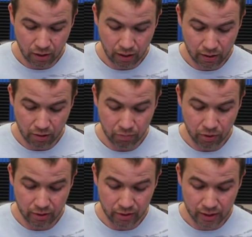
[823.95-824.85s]
And then I'll
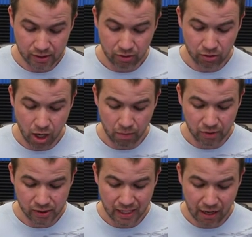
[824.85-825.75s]
put these little
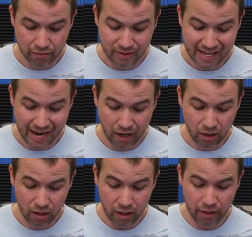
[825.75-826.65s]
goblins down there.